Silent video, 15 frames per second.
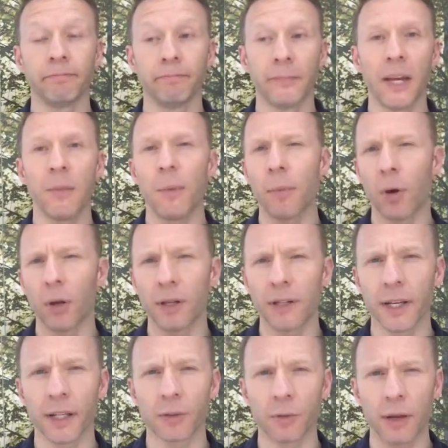maybe
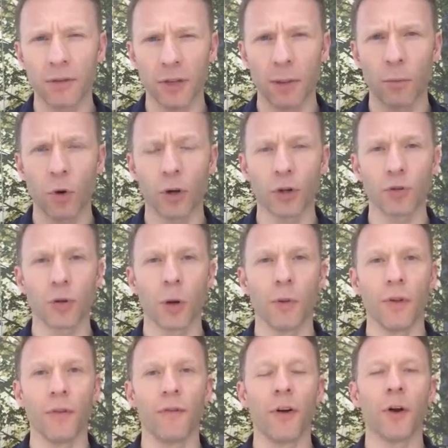politics? We have somewhat control
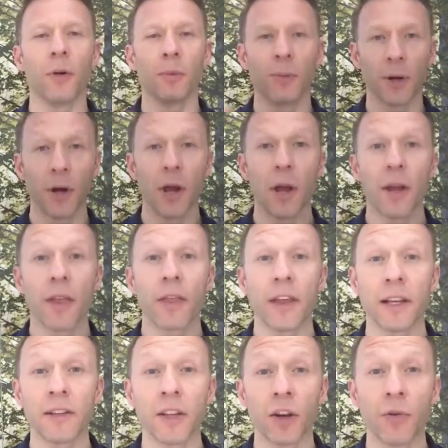with a vote, but
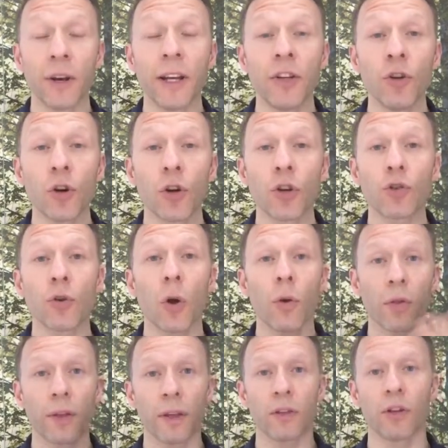things that are in your
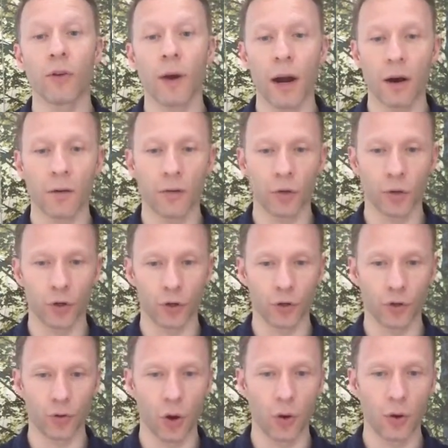control, things that are out of your
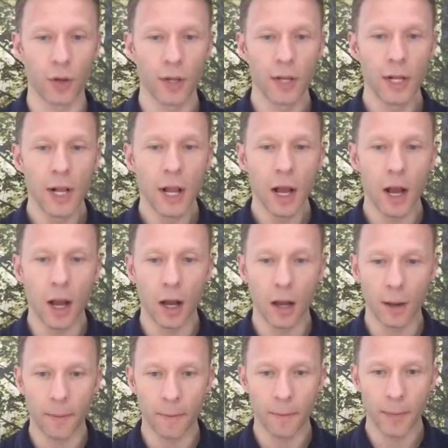control.
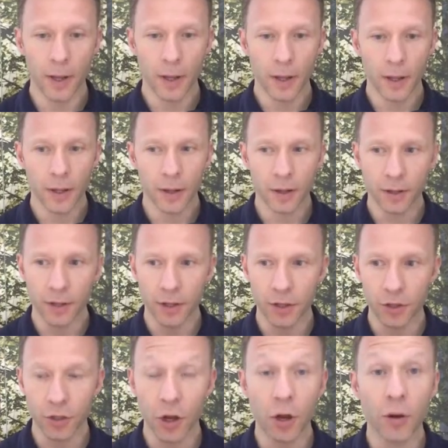
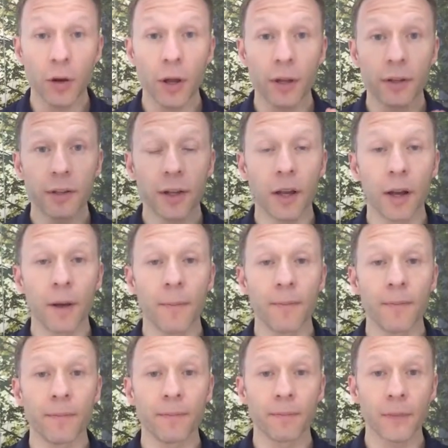Did you know that
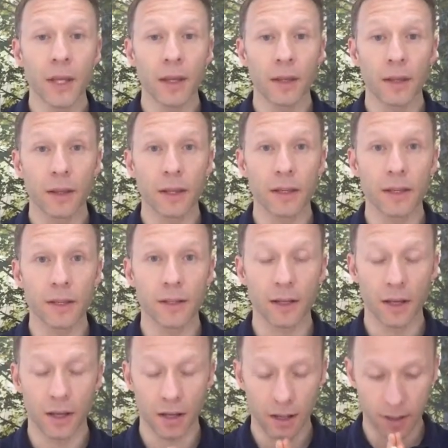this
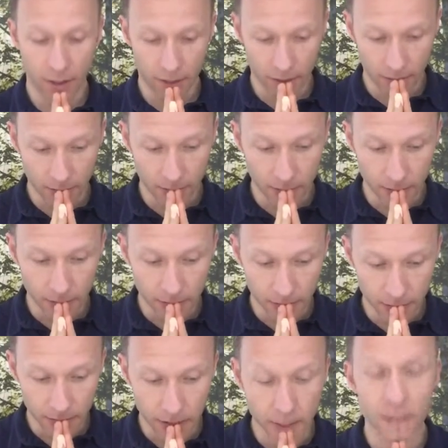
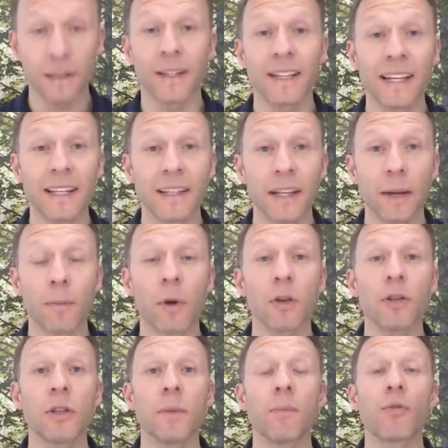is statistic,
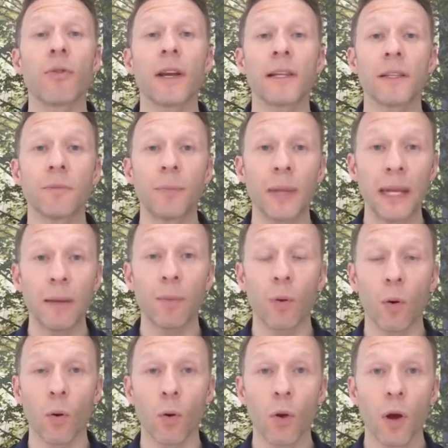most depressed
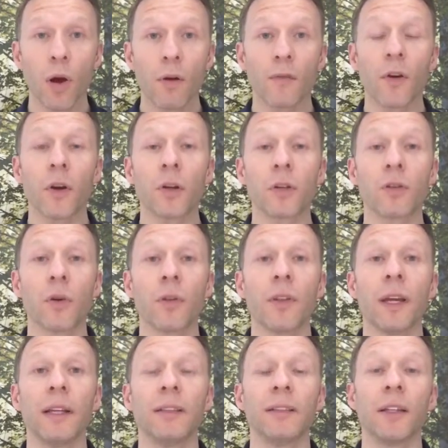people focus on
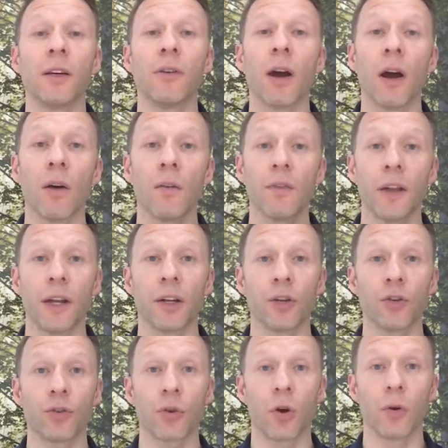things that are out of their
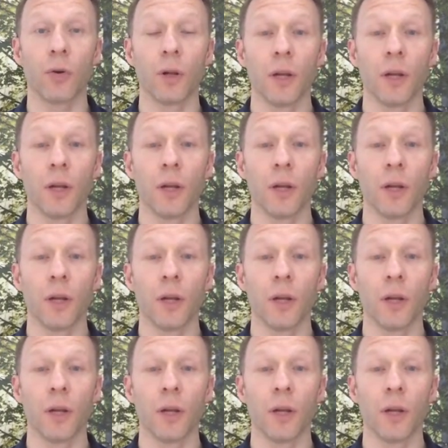control.